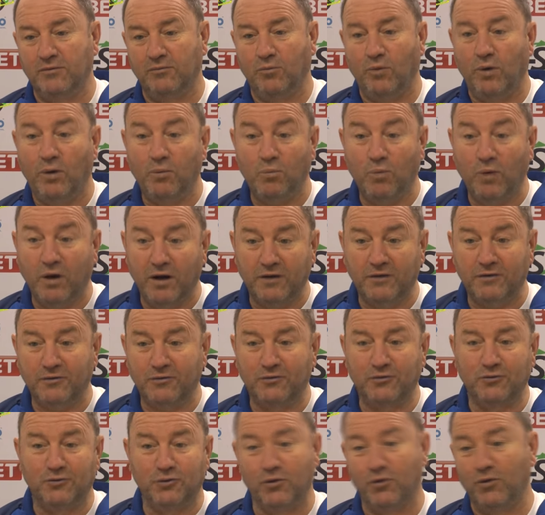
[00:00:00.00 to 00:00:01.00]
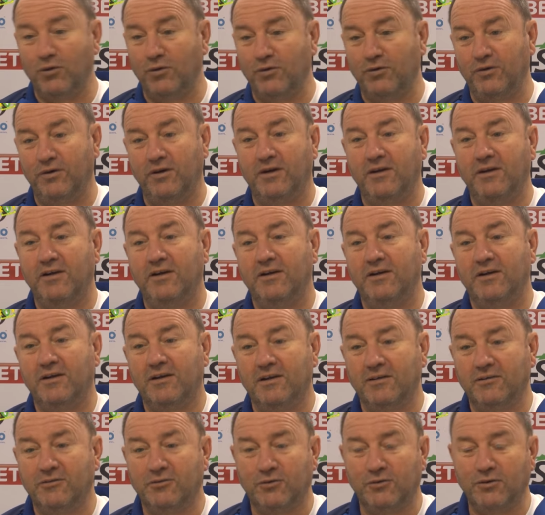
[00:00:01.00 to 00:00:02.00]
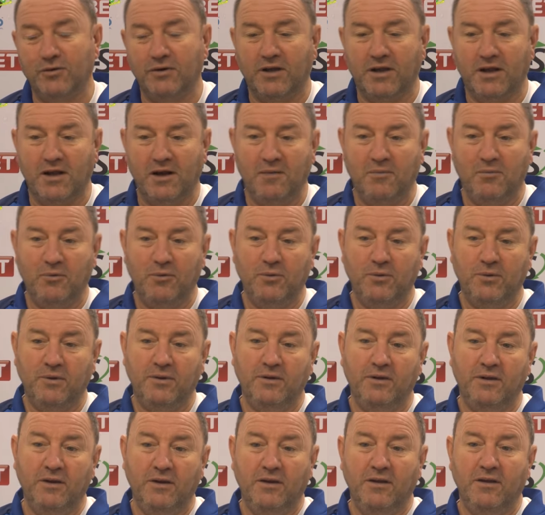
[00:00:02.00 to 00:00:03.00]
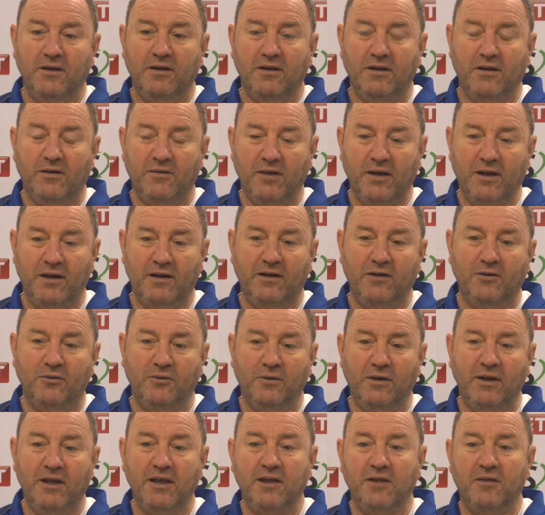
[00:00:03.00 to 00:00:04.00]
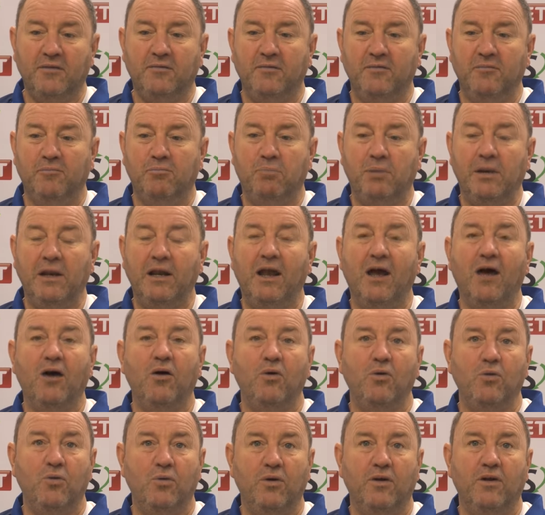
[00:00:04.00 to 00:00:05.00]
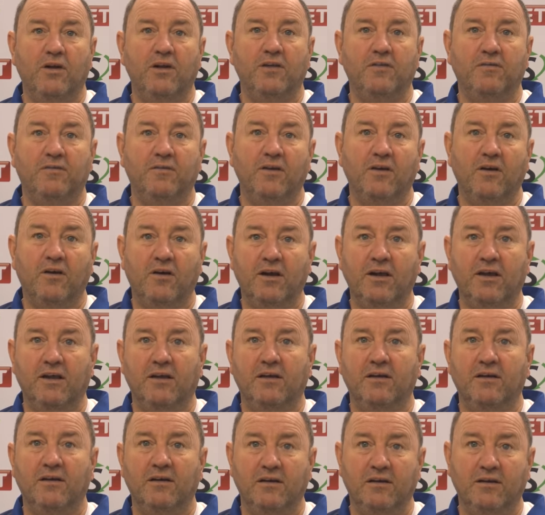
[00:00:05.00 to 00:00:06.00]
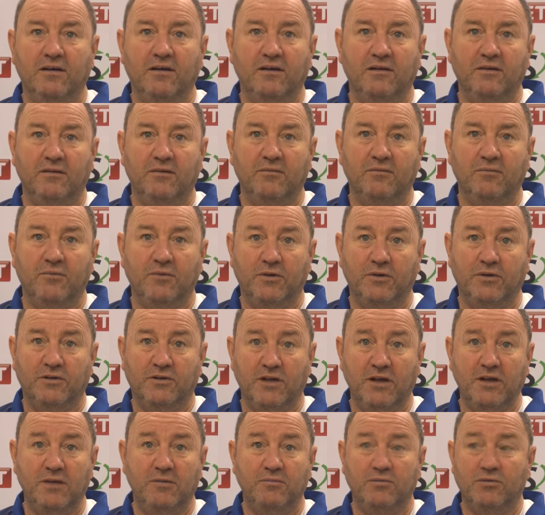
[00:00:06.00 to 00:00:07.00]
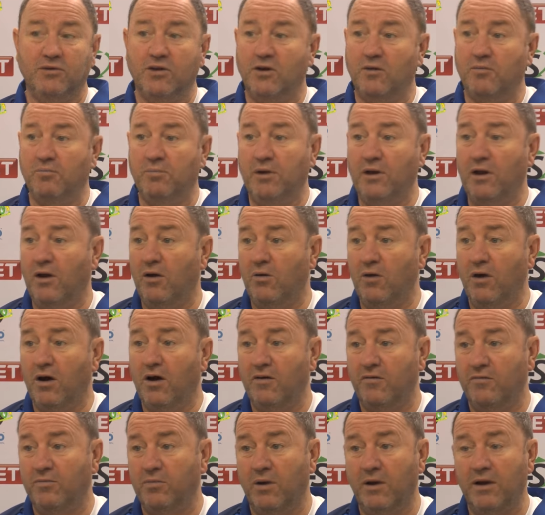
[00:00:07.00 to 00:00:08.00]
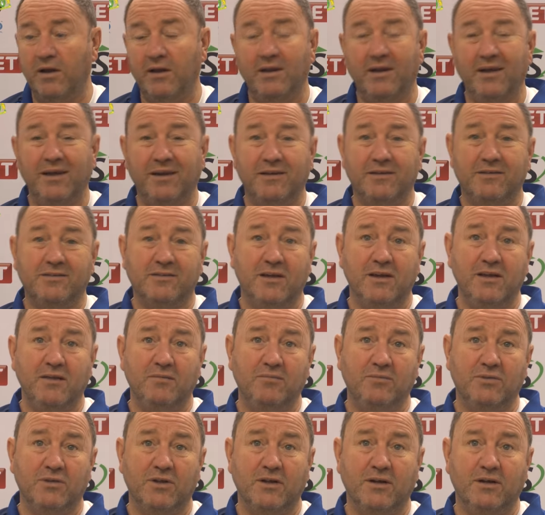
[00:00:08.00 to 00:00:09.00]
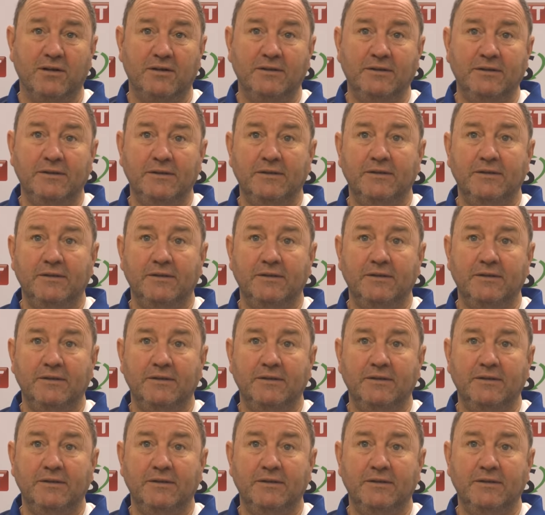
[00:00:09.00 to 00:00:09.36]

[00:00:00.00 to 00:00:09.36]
one-one, drawn, drawn a couple, and you know that little league below, if you like, um, the teams that are below halfway, they're the teams that